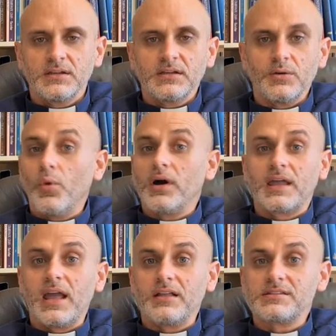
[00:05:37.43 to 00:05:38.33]
And what
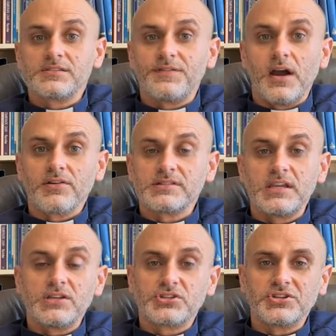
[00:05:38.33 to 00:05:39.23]
counts as far as
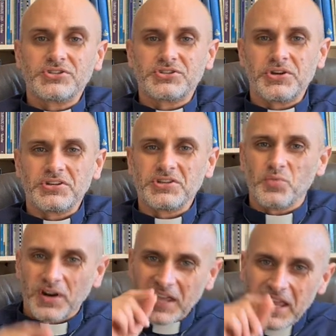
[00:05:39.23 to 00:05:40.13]
he is concerned is
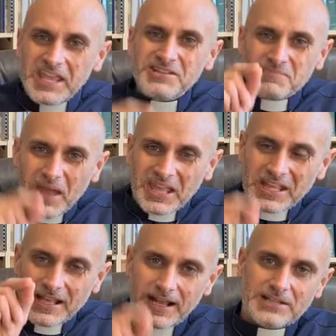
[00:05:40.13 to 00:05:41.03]
what he is
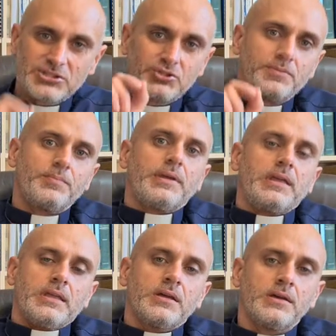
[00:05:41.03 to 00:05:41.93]
making us to
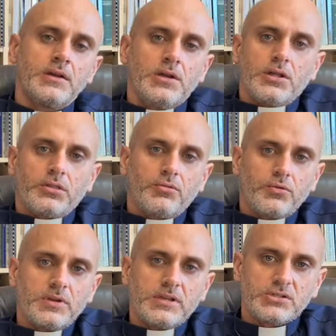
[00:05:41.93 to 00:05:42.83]
be
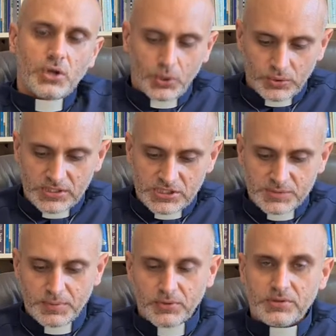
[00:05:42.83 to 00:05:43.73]
through his Holy
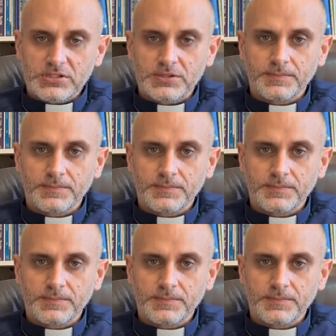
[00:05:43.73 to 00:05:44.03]
Spirit.